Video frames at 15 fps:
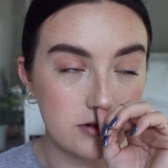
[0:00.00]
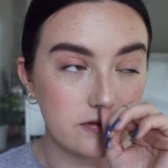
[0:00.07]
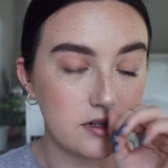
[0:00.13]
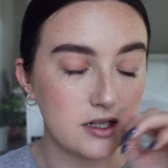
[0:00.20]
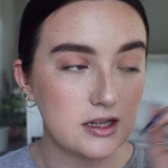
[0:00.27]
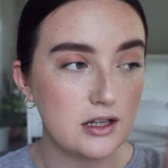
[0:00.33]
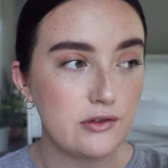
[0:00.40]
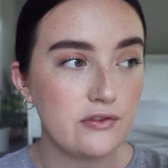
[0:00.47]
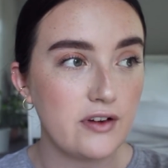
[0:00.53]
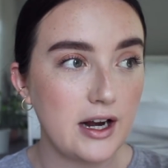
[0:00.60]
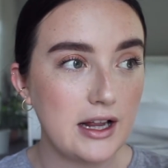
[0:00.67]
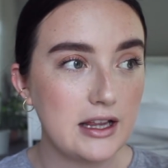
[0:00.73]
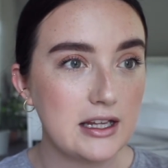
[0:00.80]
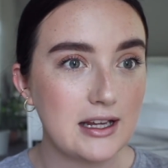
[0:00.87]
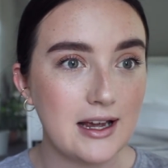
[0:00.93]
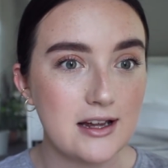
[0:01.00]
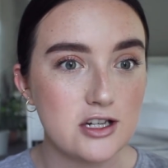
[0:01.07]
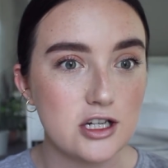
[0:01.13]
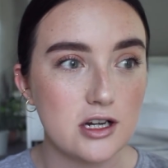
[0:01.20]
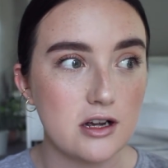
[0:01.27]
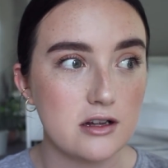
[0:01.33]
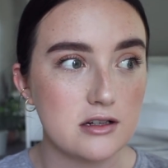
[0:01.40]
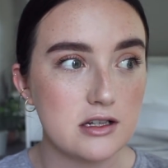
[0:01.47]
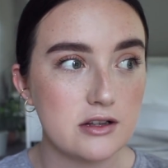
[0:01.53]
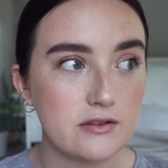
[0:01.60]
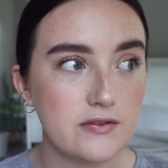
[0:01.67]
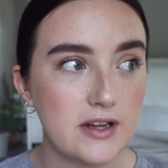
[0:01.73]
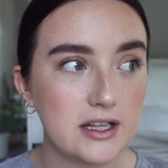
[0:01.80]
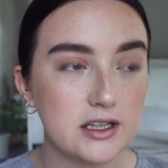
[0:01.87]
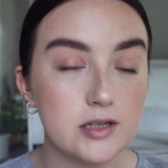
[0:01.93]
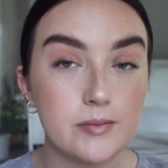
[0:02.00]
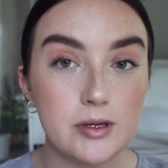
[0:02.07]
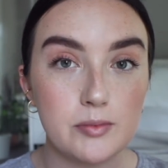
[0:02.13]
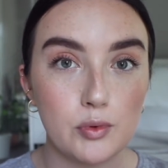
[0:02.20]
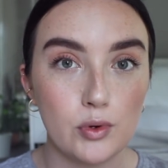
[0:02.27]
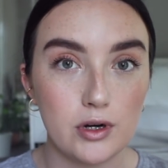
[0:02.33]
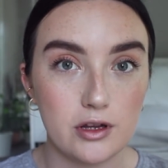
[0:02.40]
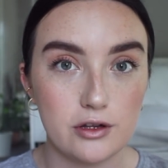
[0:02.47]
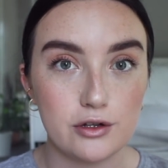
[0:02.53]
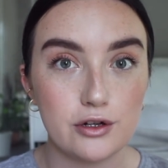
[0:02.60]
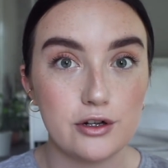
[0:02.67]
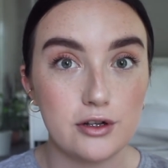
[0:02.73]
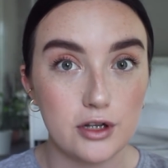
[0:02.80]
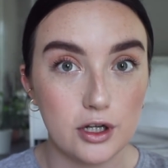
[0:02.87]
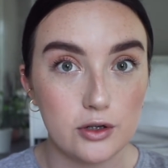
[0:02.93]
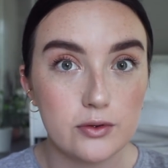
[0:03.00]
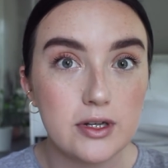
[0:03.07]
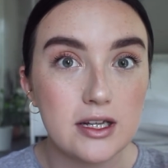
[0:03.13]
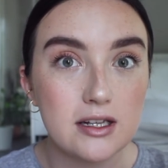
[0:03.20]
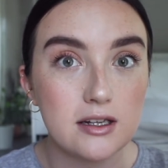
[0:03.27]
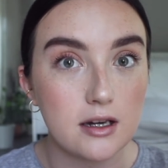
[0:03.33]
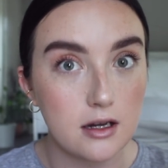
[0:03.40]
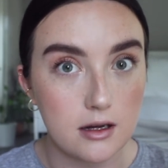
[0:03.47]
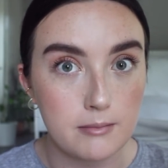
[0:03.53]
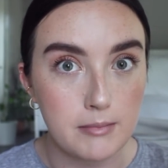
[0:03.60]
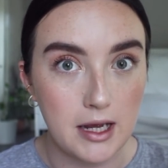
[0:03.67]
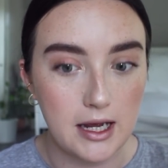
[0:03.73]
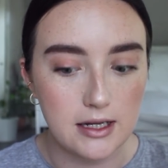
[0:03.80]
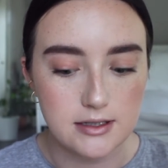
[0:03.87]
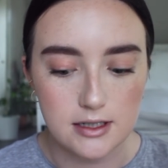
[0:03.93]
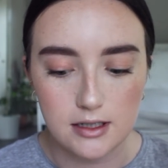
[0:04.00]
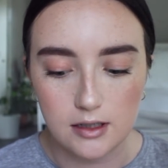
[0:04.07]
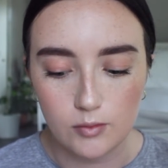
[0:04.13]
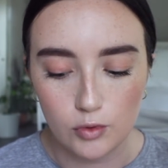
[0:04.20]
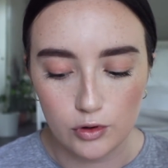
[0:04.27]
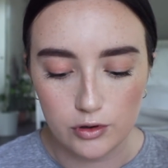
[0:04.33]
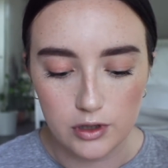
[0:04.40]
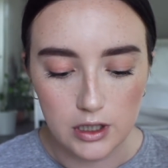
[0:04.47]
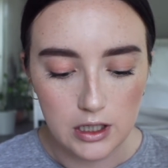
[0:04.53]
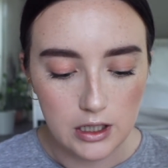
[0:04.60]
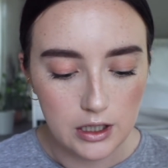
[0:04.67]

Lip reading: I feel like they're finally catching on to the fact that people want to look glowy, not matte anymore.